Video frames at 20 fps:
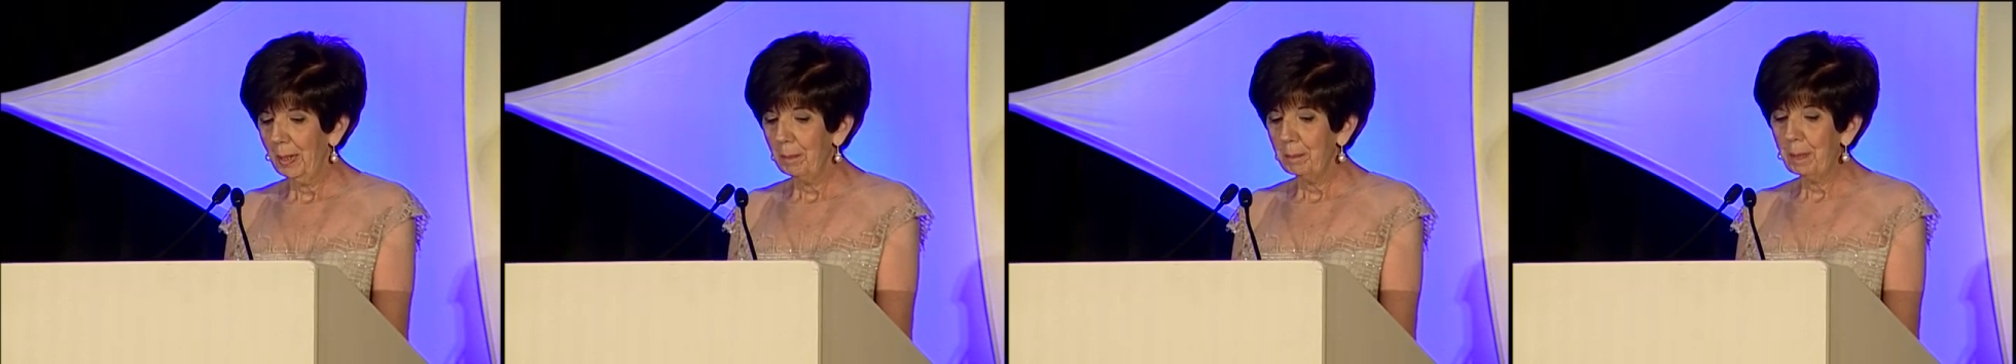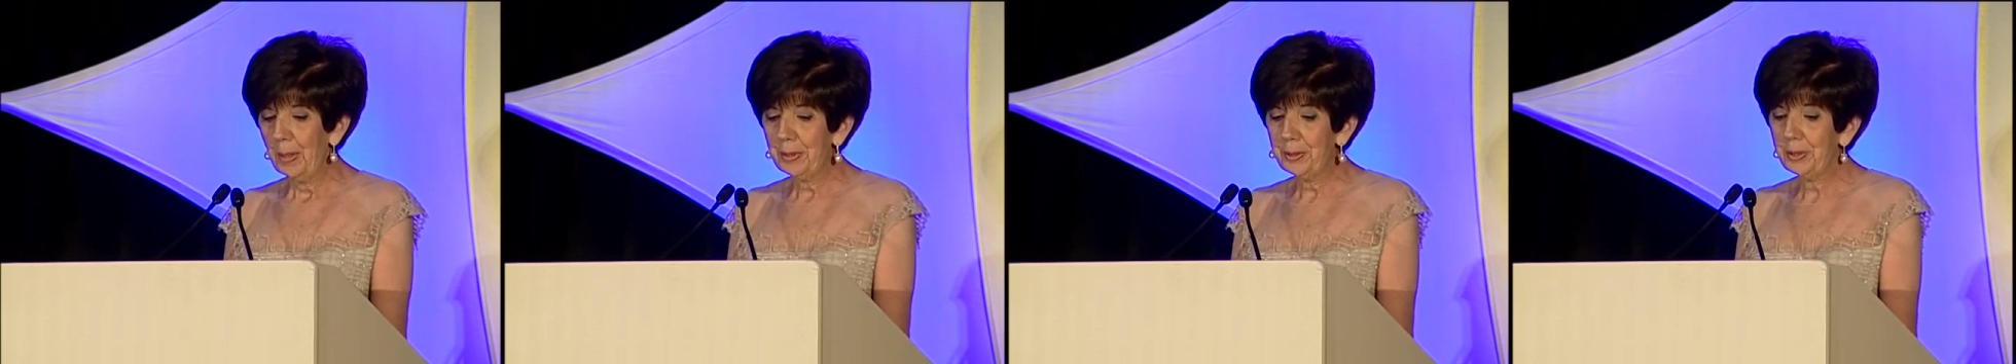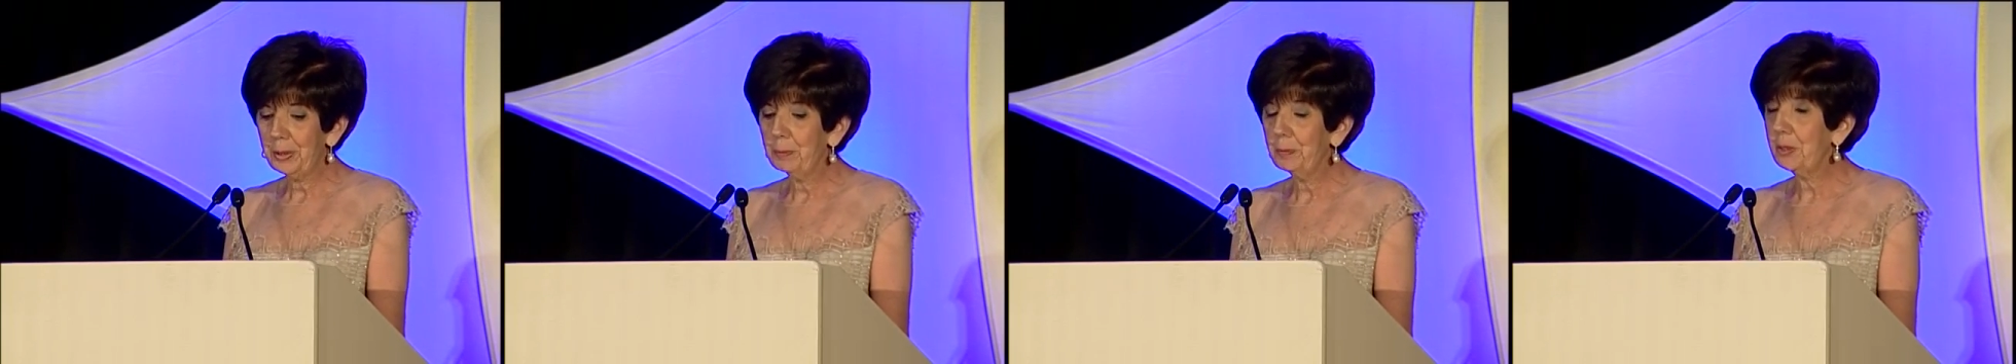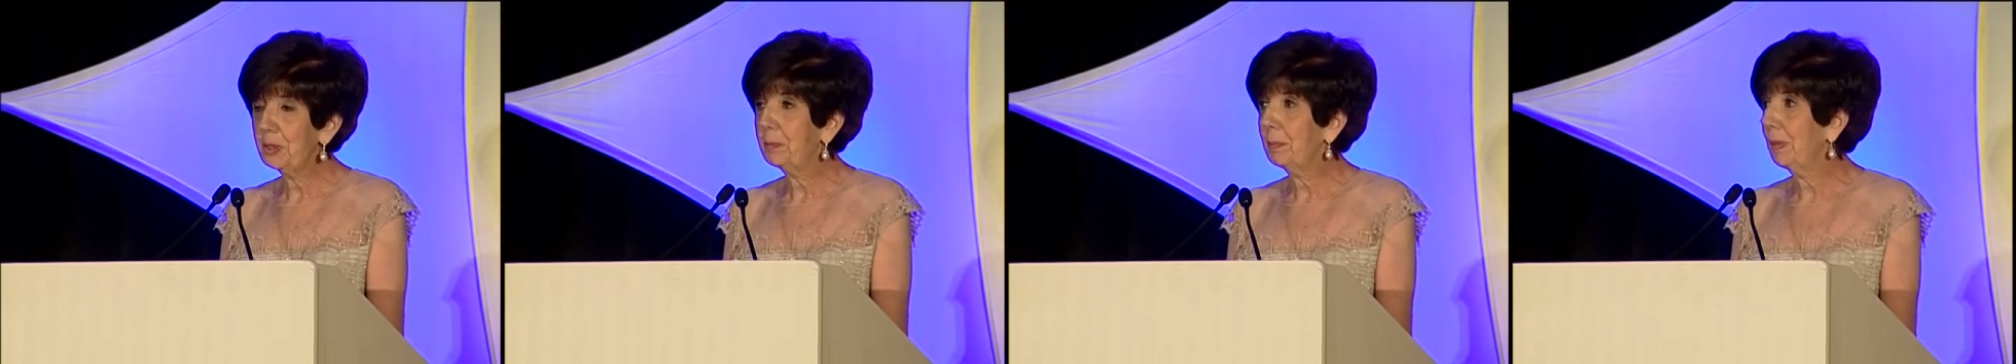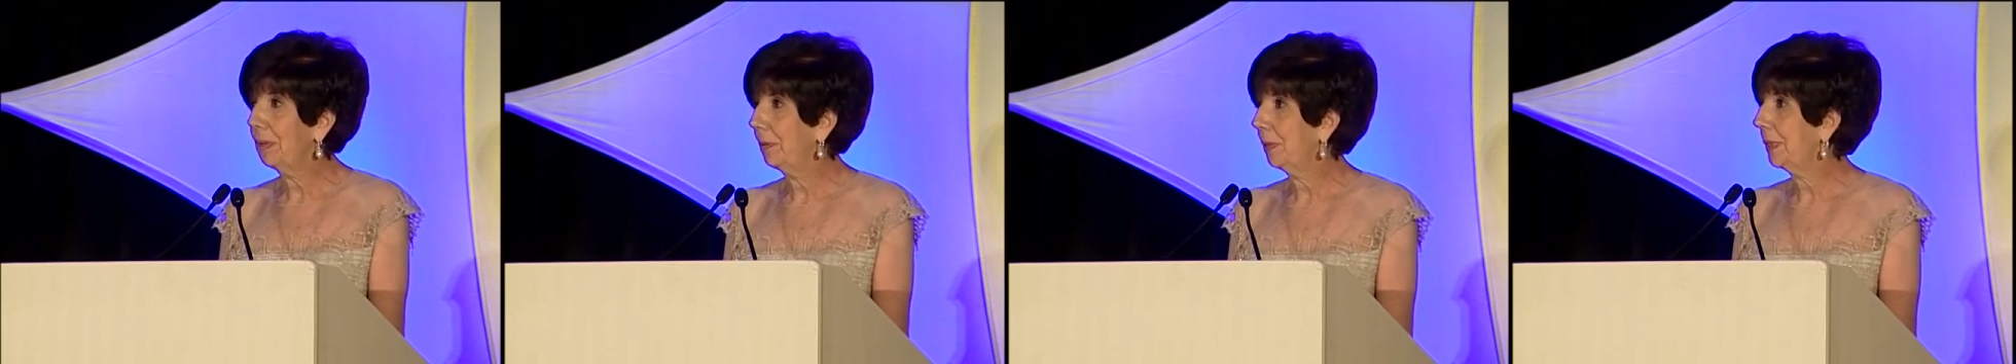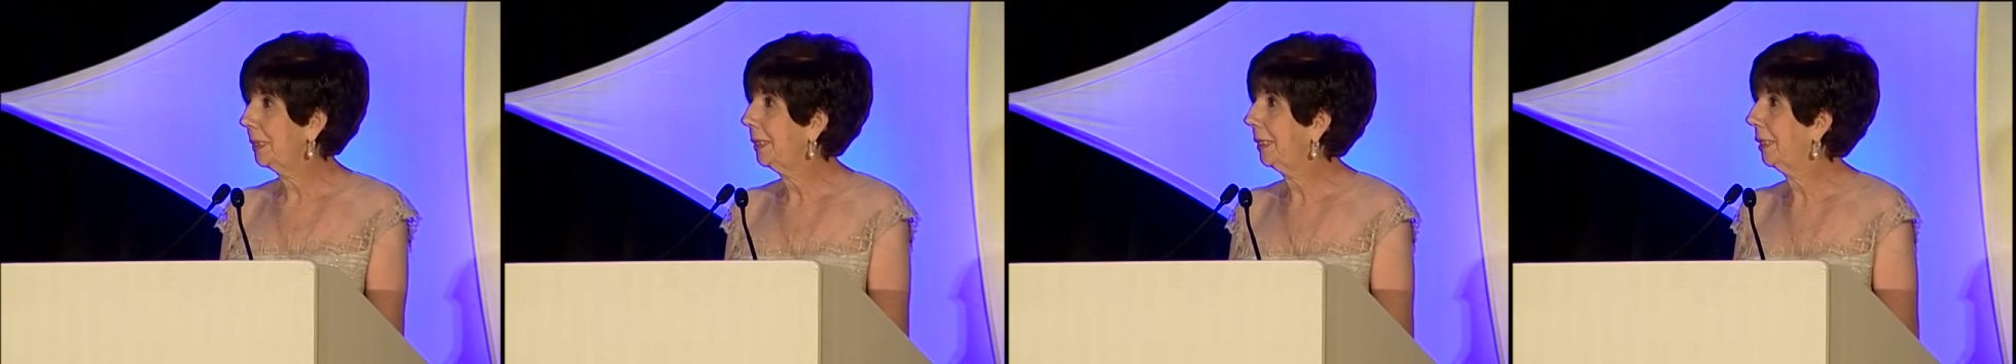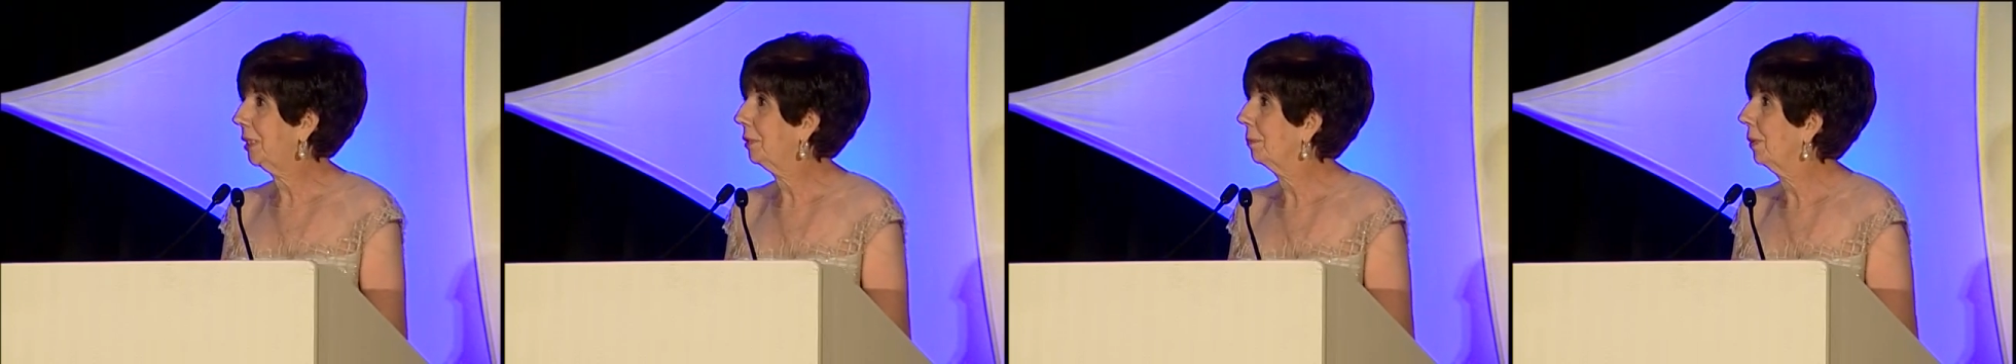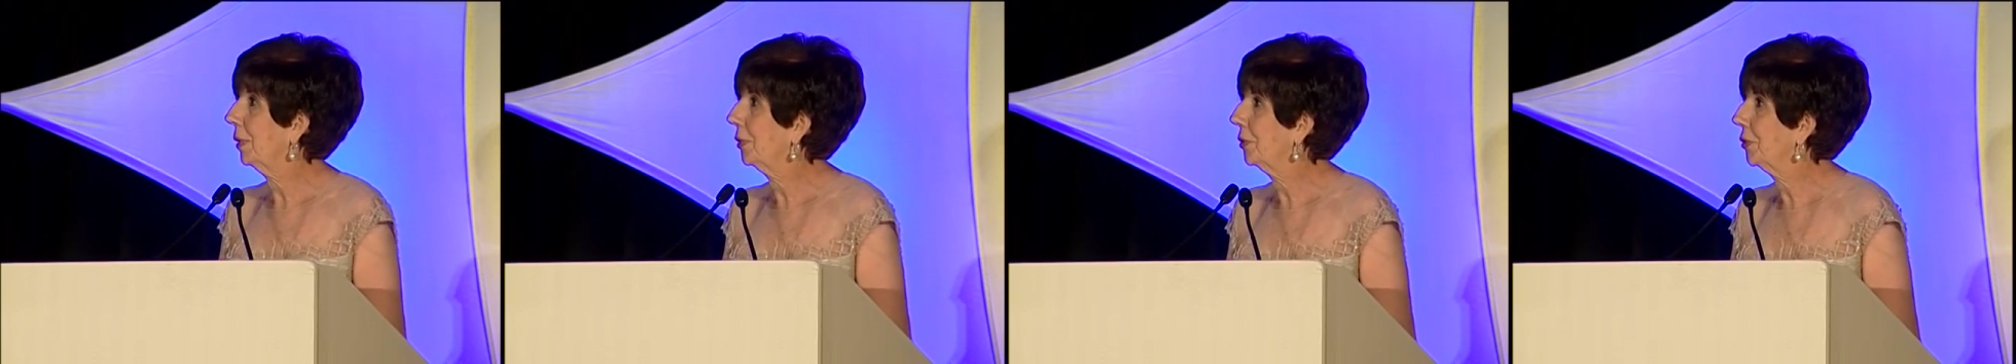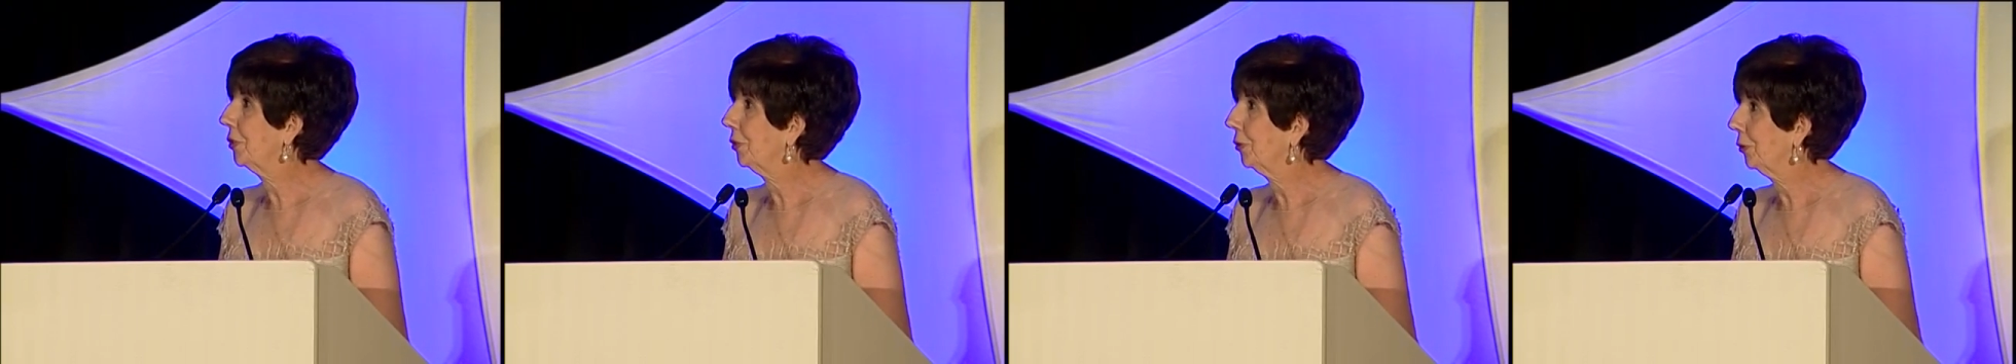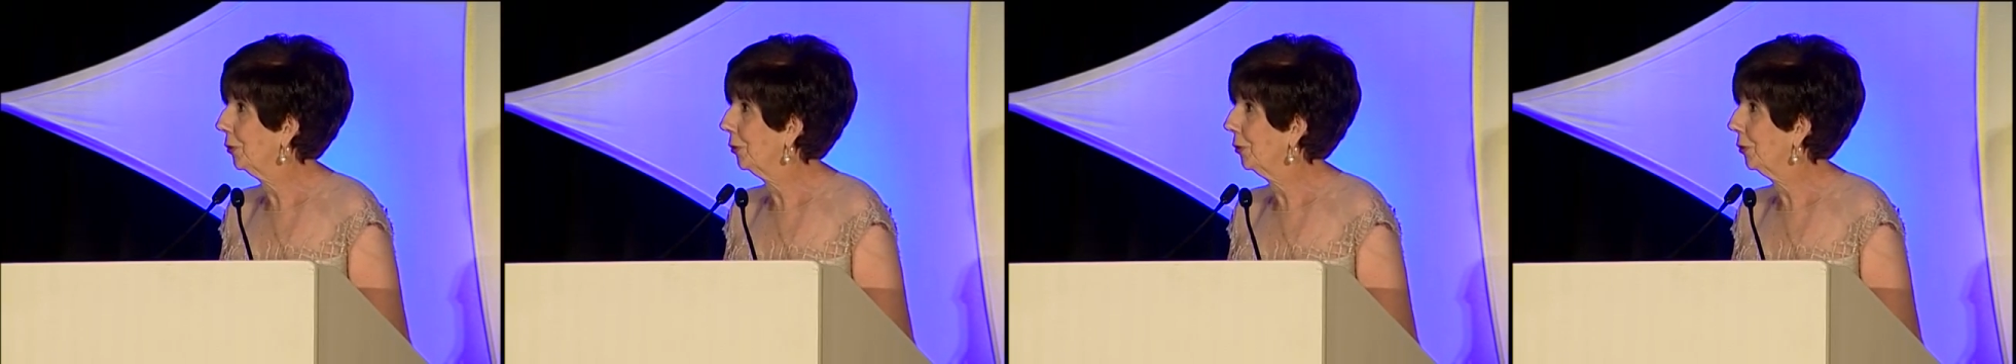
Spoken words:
Betsy was married 6 months